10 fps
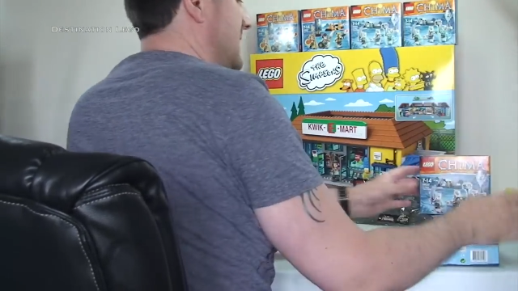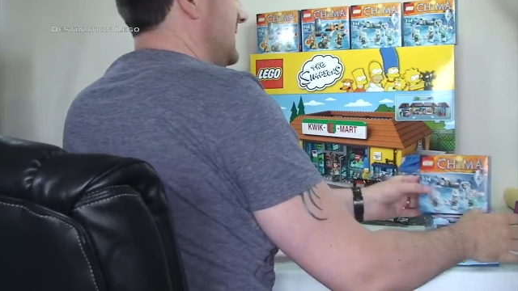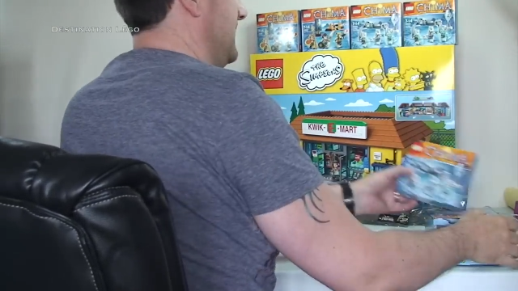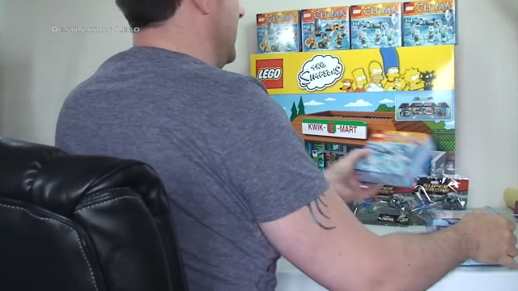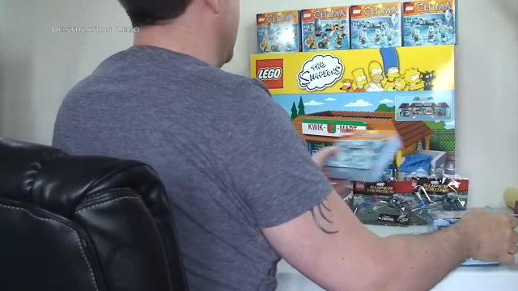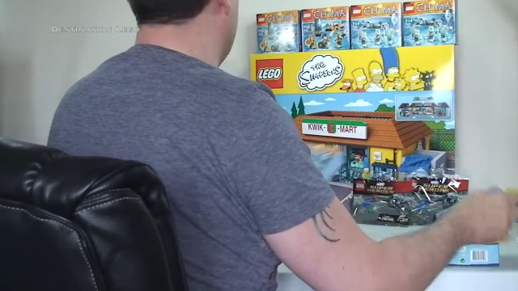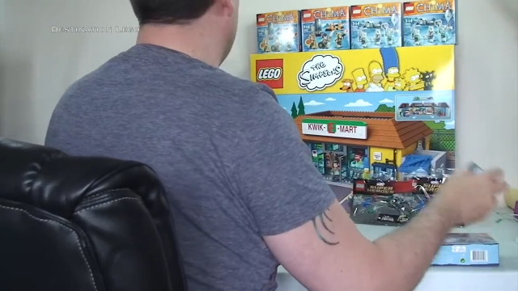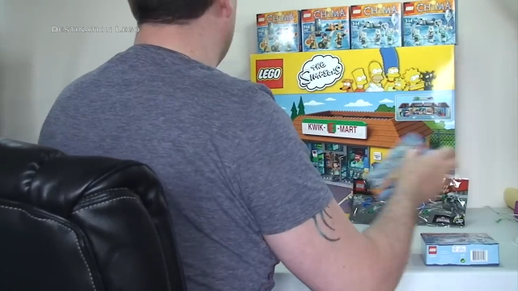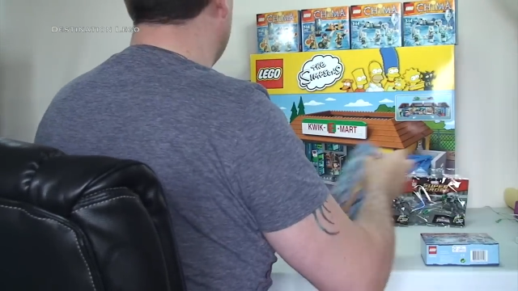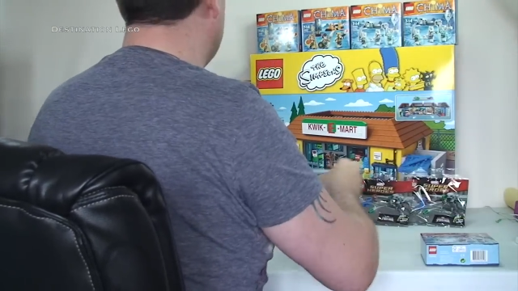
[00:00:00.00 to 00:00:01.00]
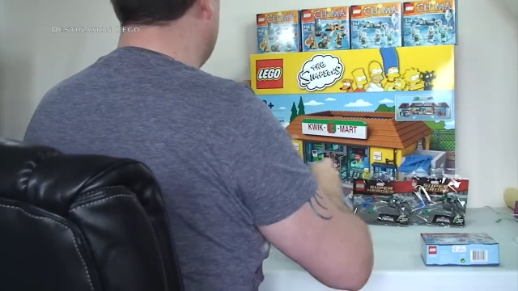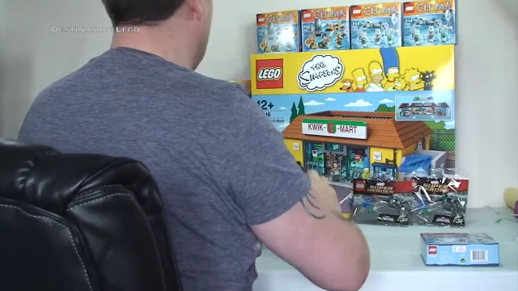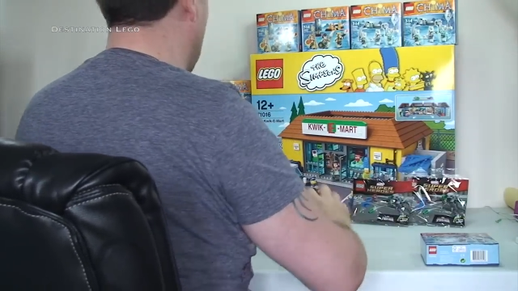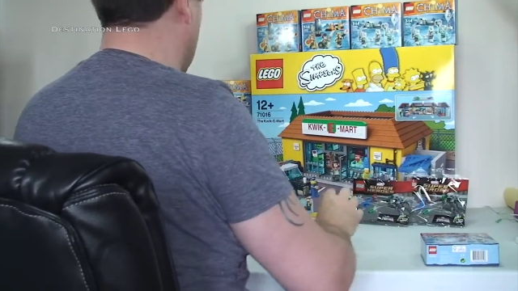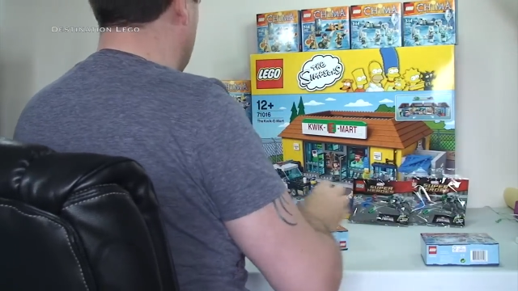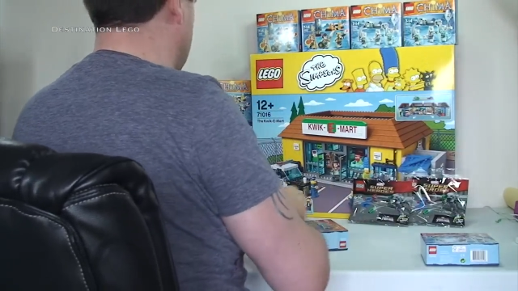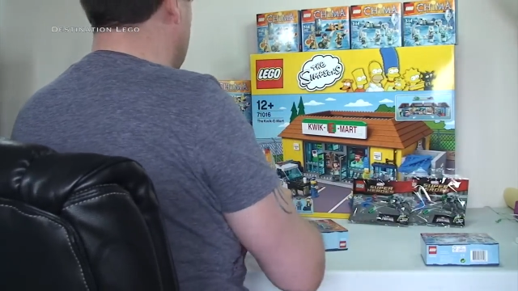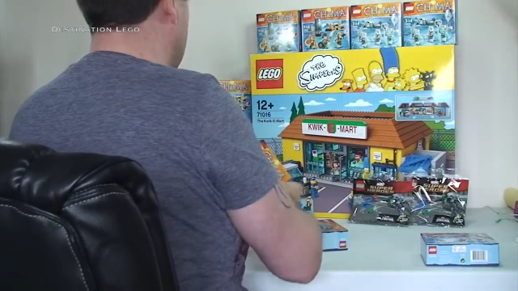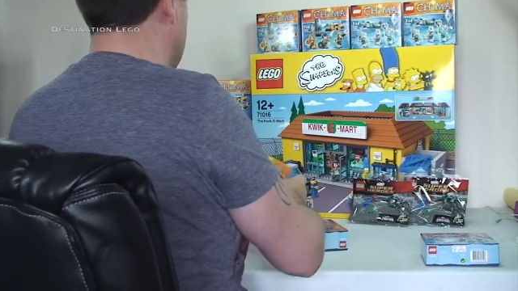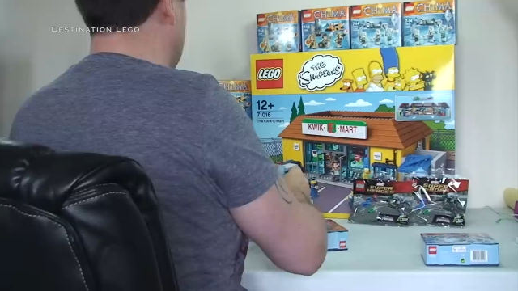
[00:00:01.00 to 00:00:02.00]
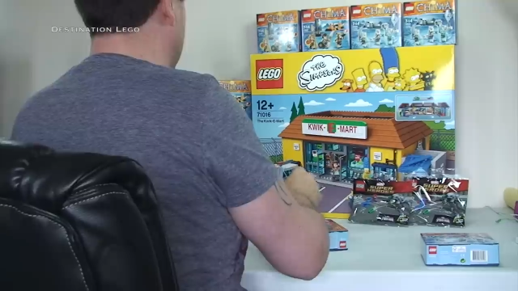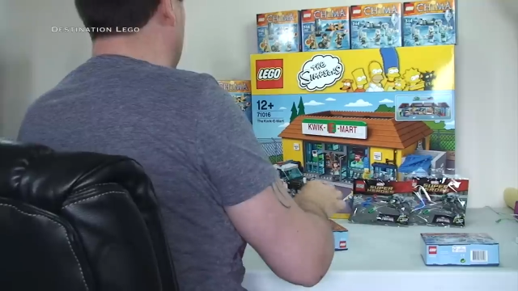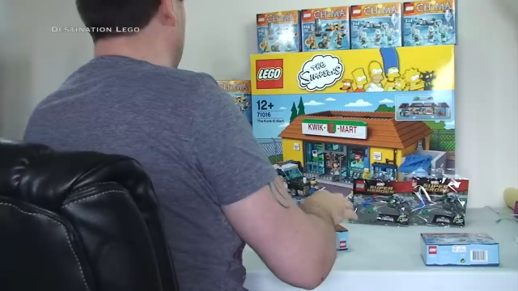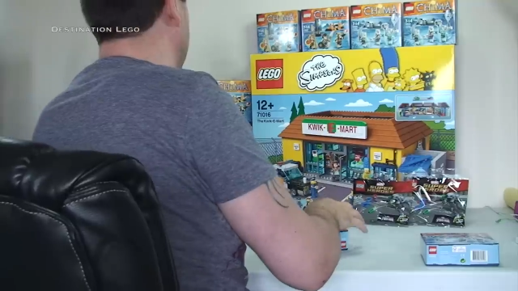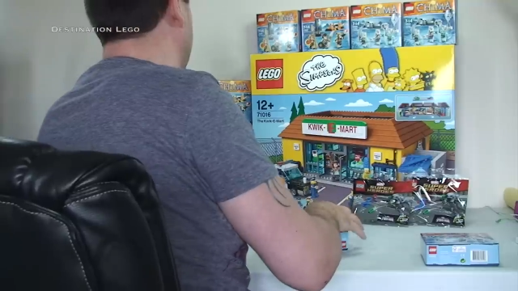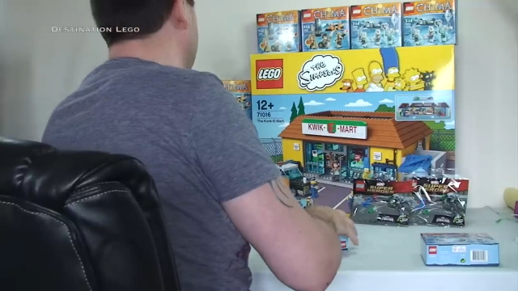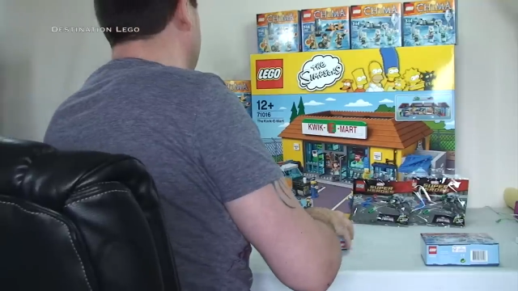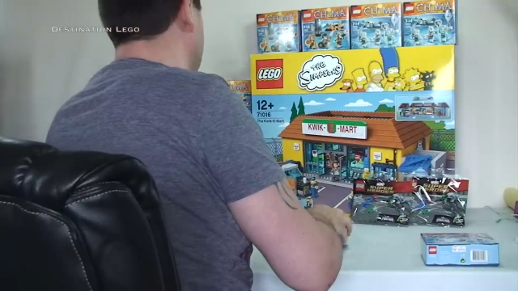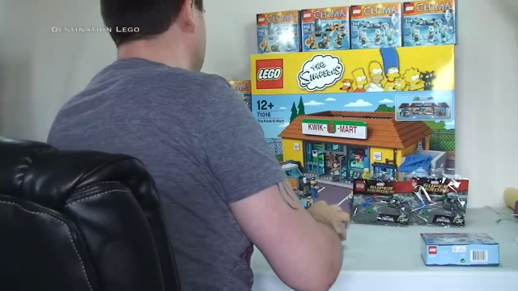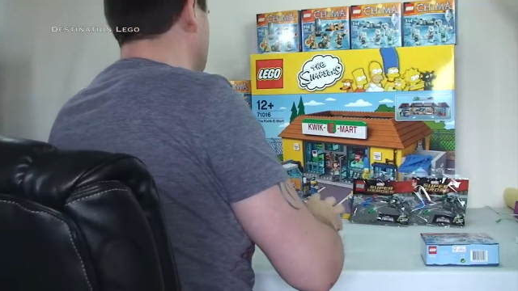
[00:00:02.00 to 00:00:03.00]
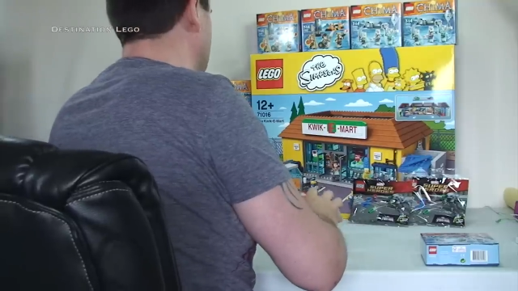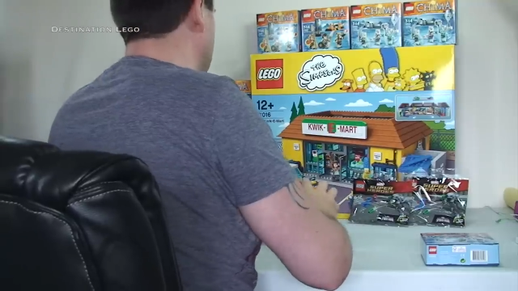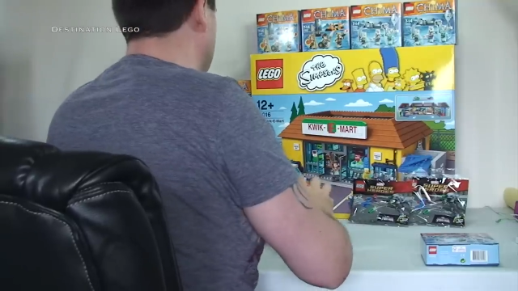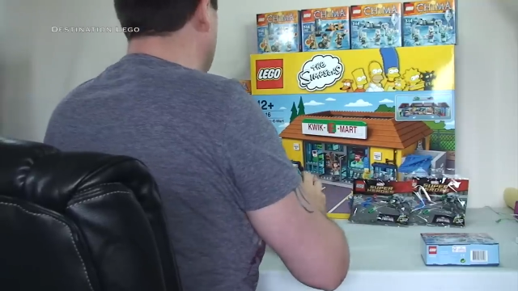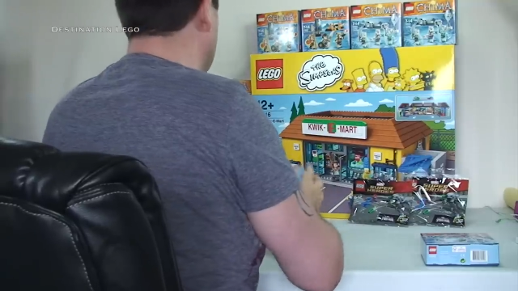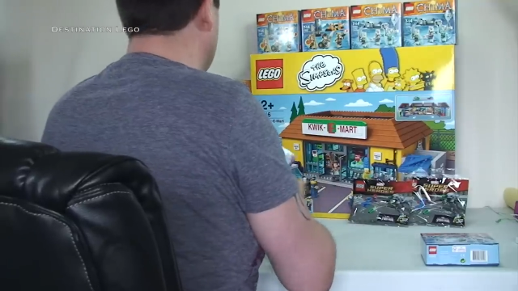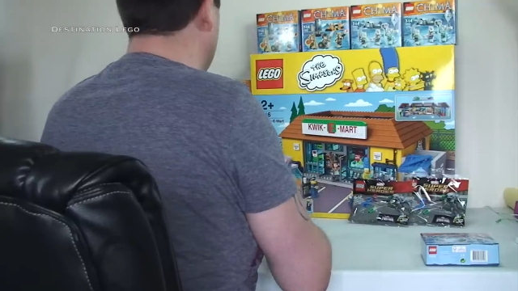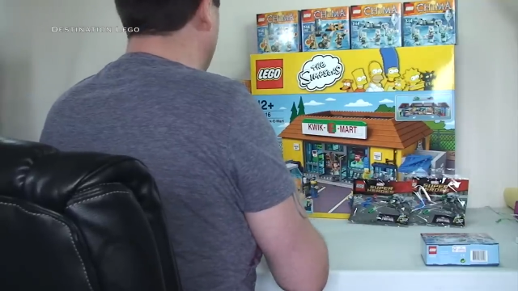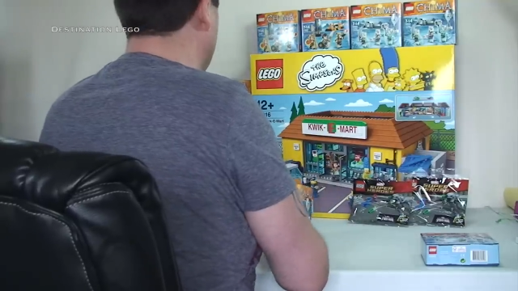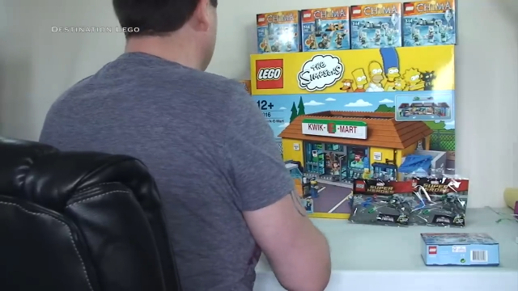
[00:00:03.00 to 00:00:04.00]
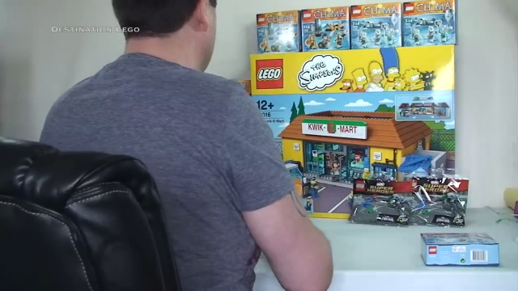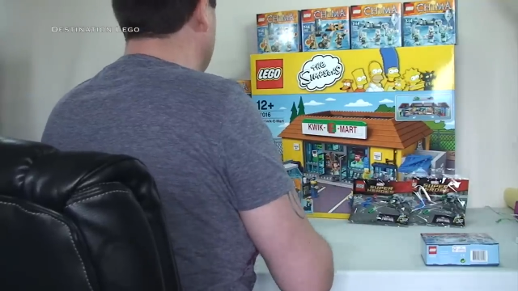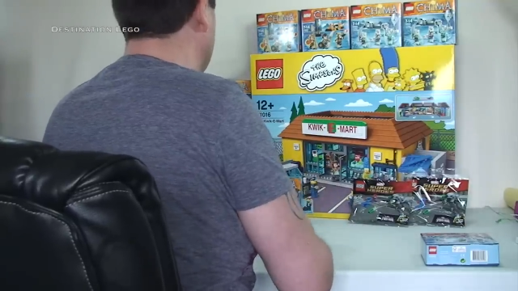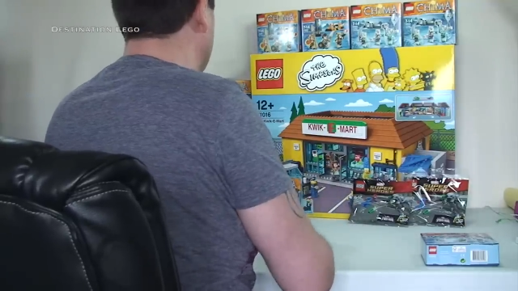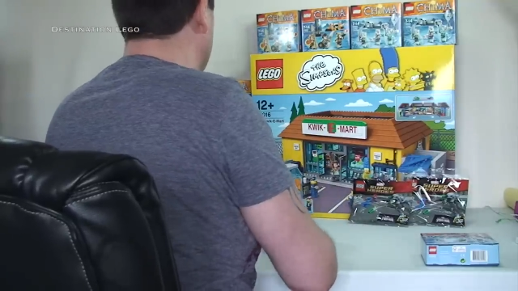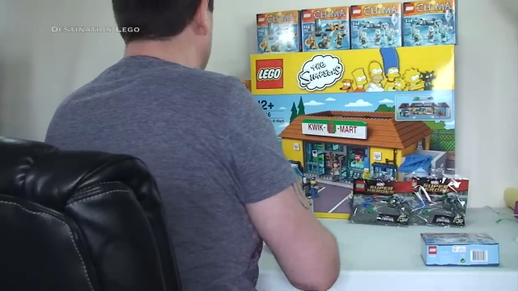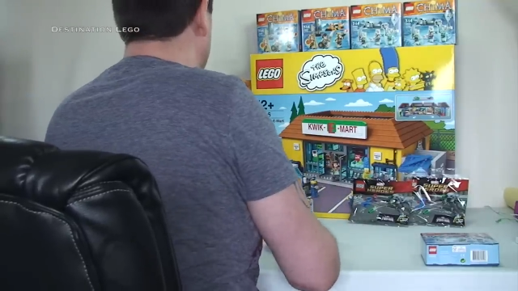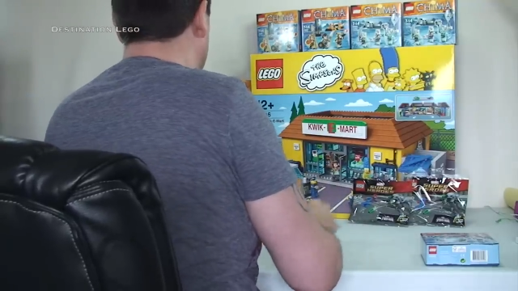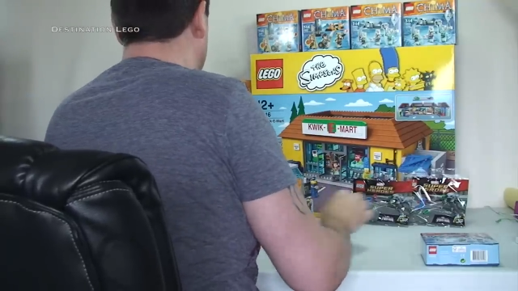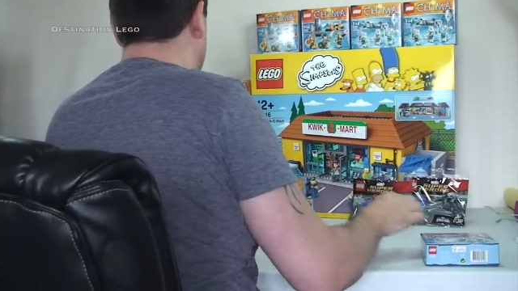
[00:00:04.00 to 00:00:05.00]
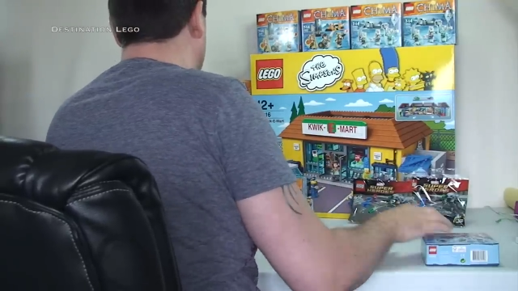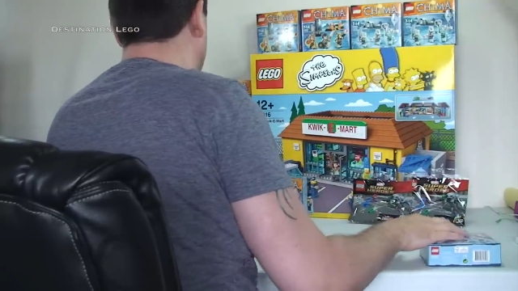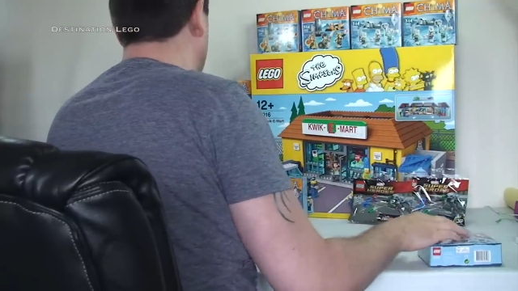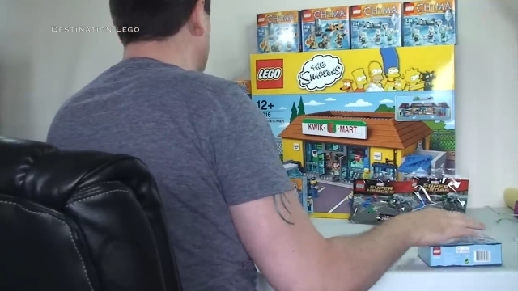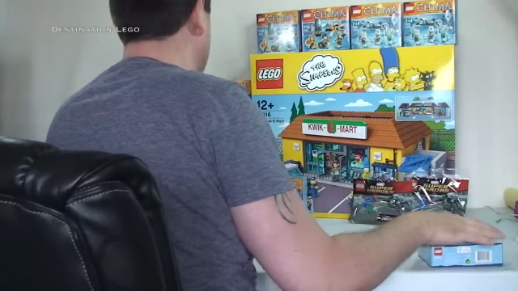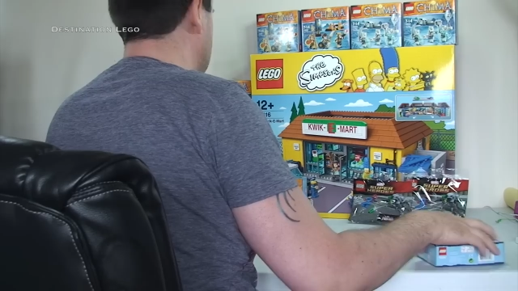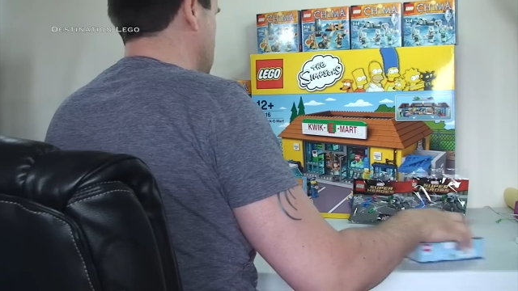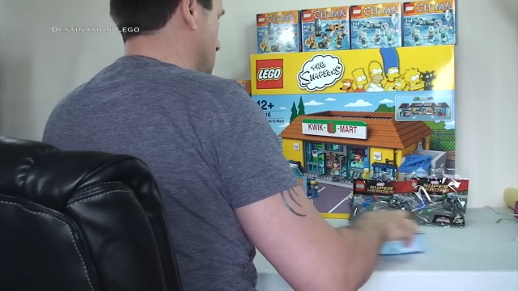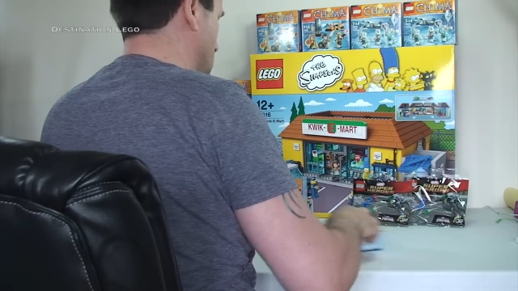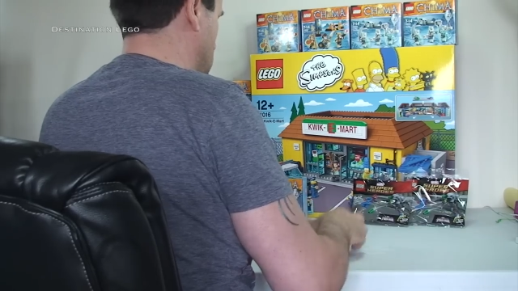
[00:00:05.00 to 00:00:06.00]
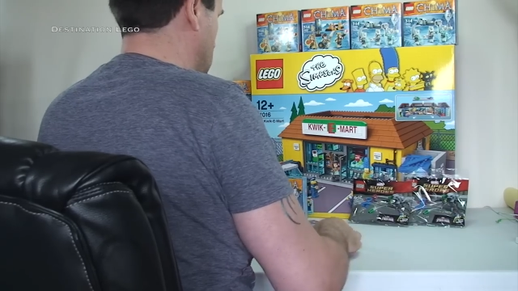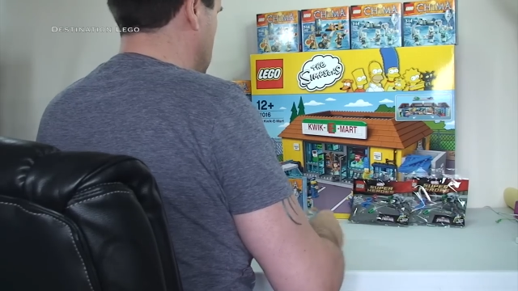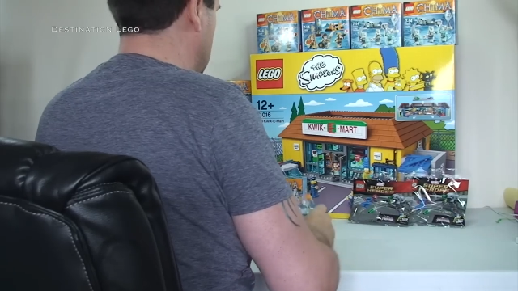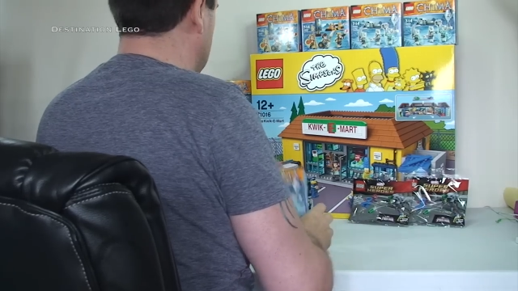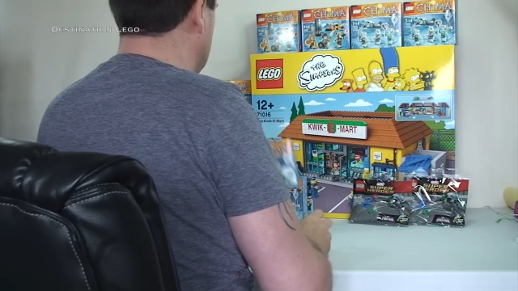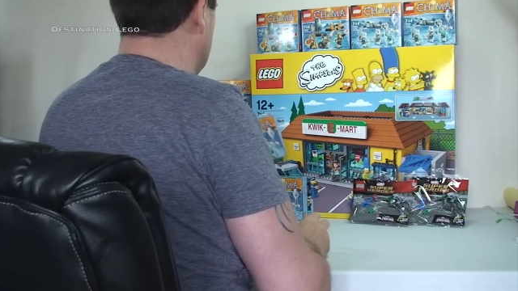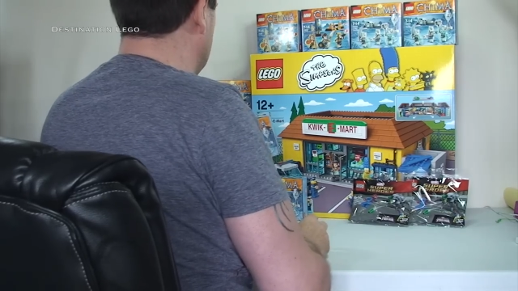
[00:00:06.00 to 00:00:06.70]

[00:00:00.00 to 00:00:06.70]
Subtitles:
Nobody's mouth can be seen.